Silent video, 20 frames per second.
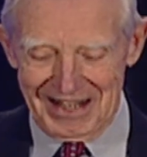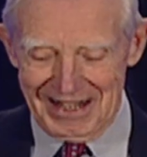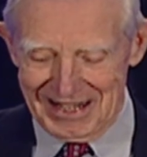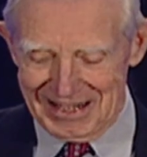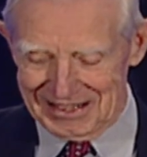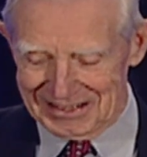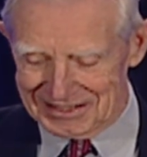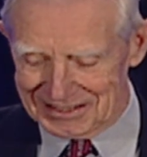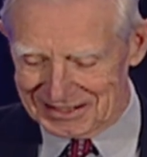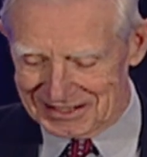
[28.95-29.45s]

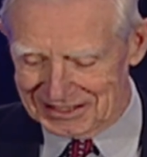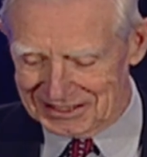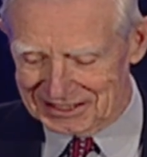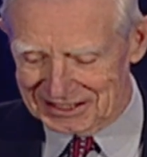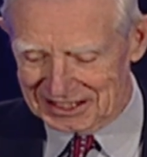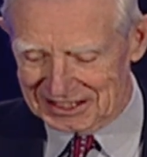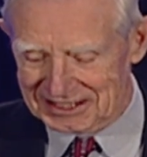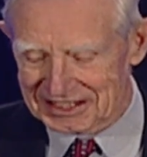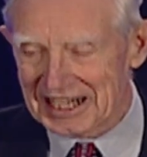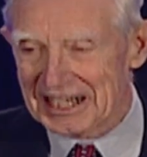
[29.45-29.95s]
is the
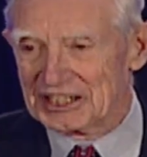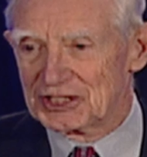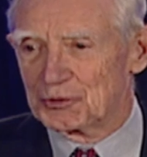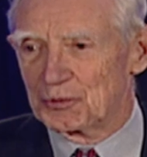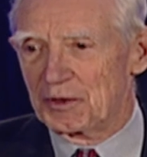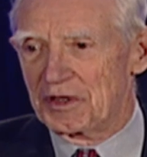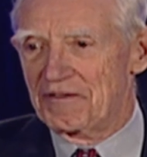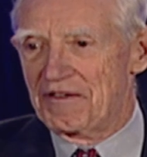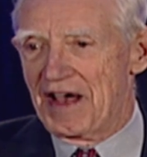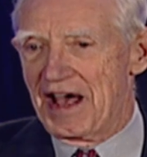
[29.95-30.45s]
success
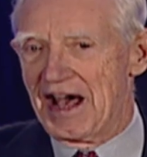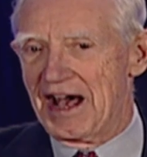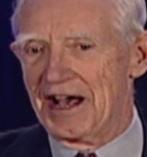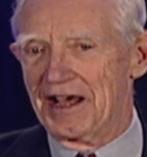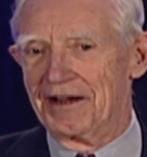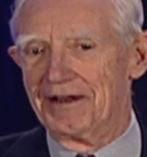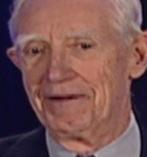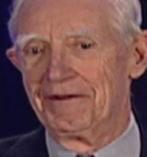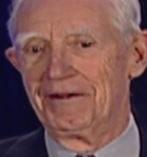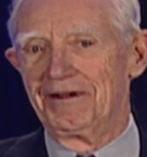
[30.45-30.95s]
we've had